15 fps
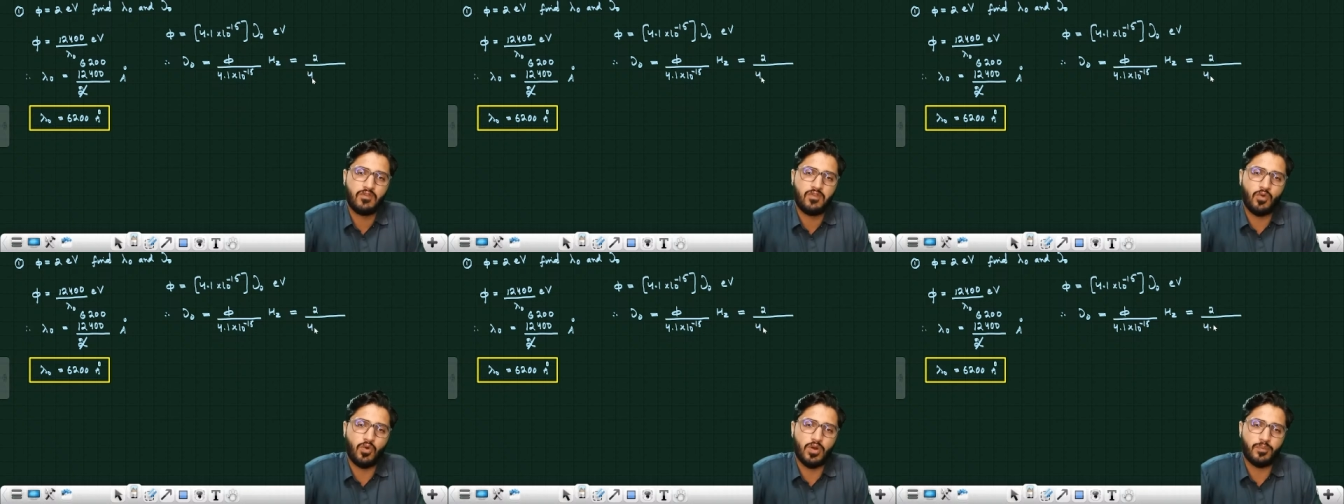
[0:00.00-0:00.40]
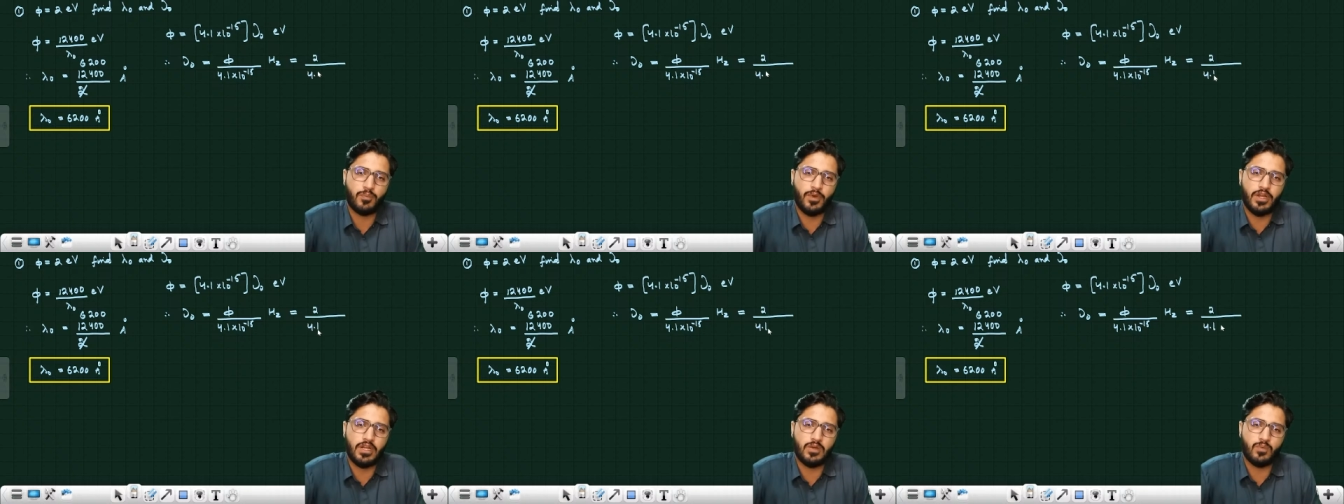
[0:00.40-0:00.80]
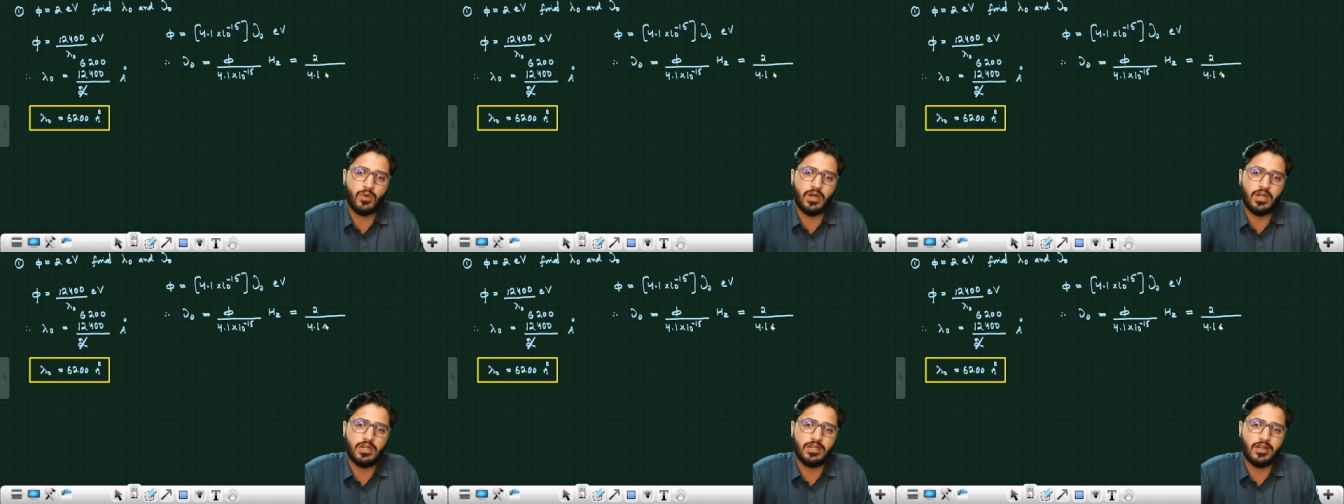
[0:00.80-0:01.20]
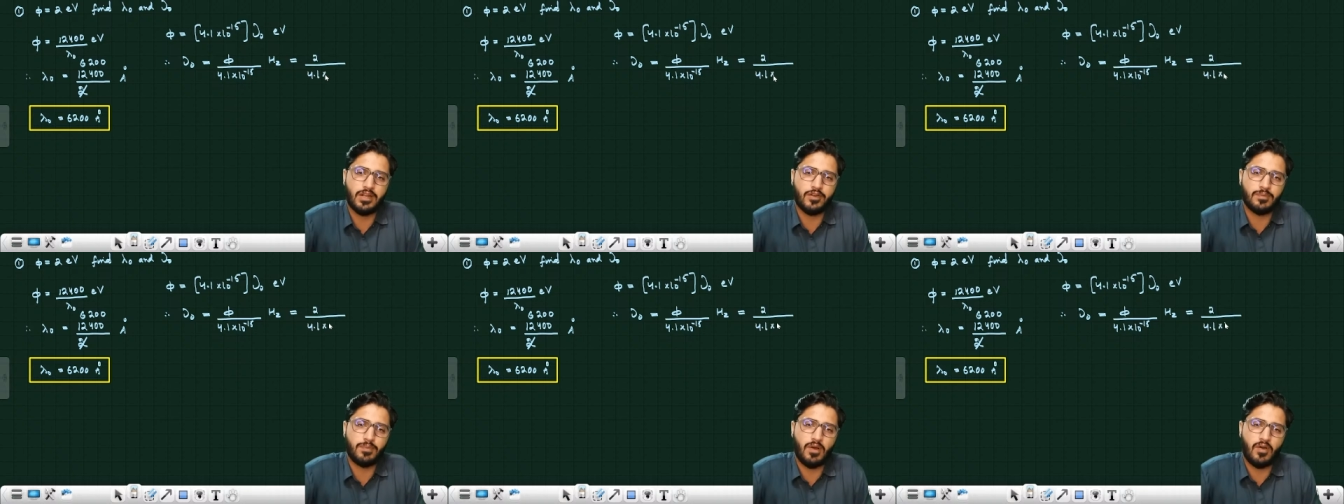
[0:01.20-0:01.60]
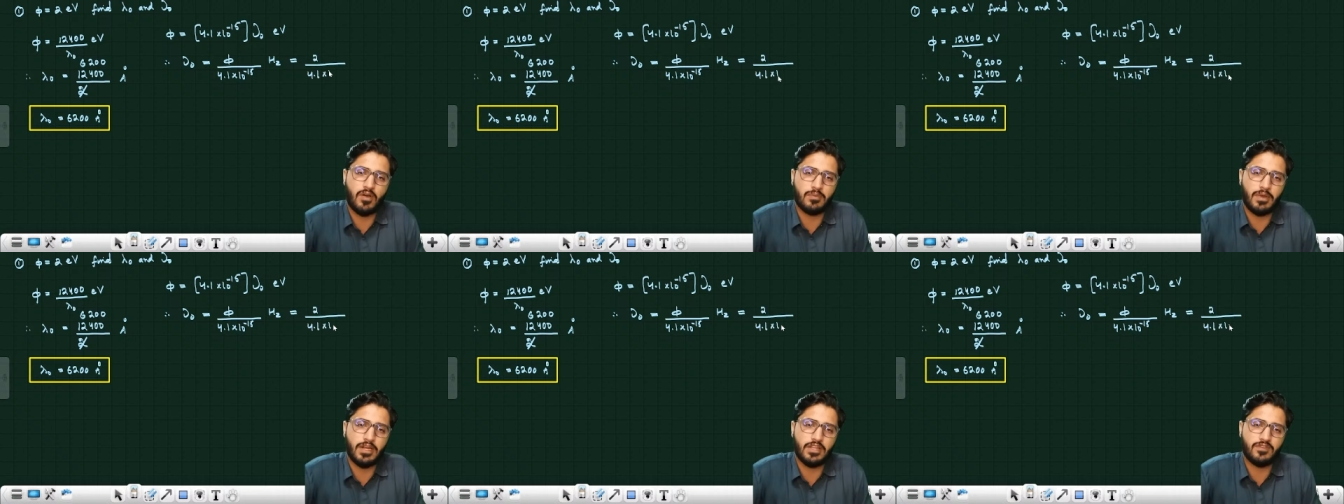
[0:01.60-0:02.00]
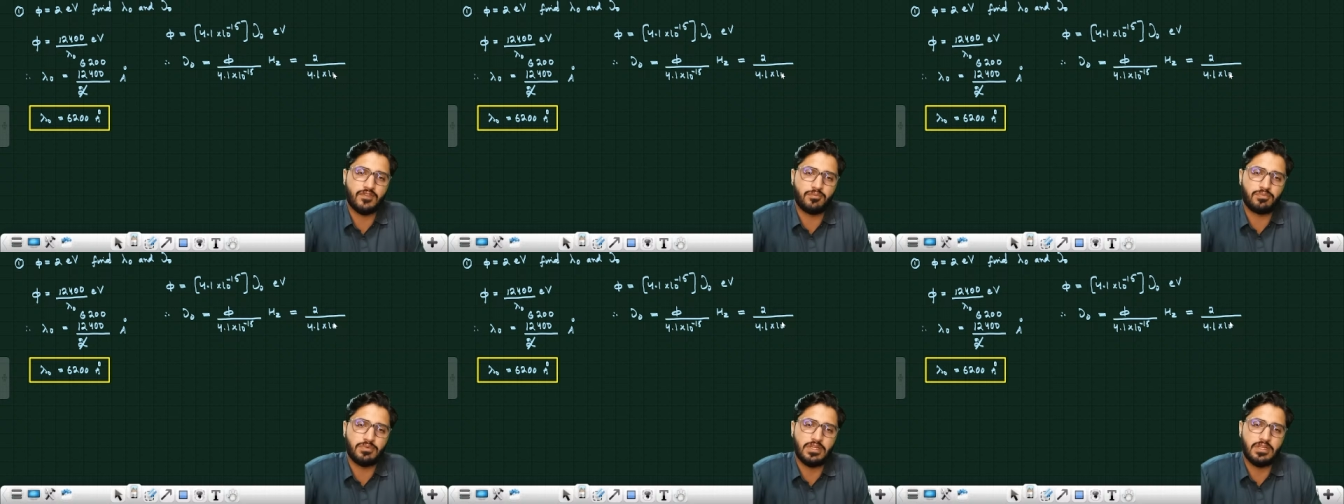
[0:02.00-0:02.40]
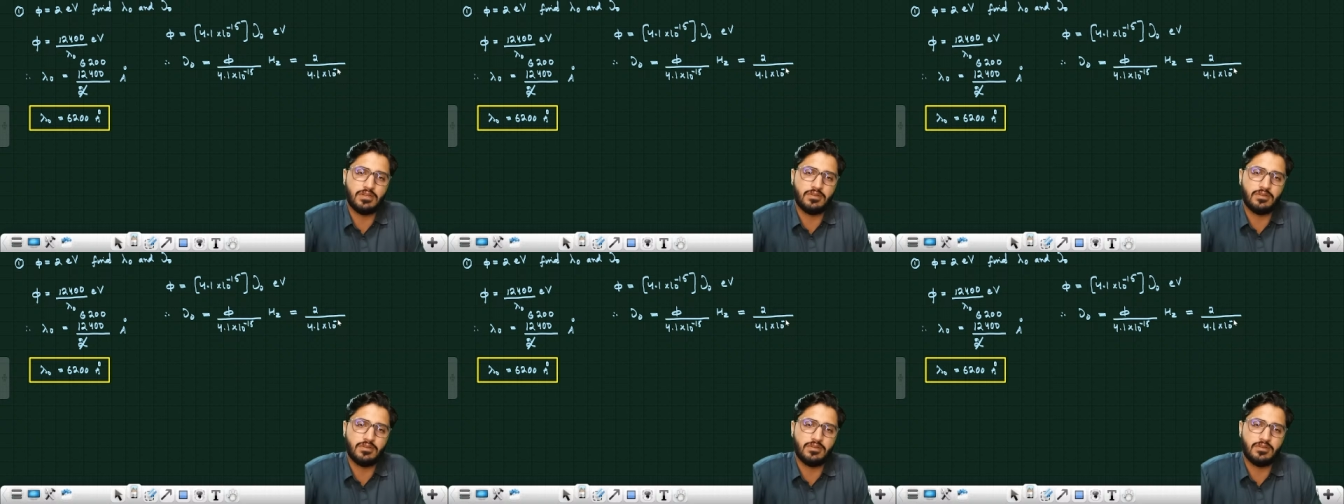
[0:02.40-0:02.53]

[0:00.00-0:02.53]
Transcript: 4.1 10 to the power minus 15.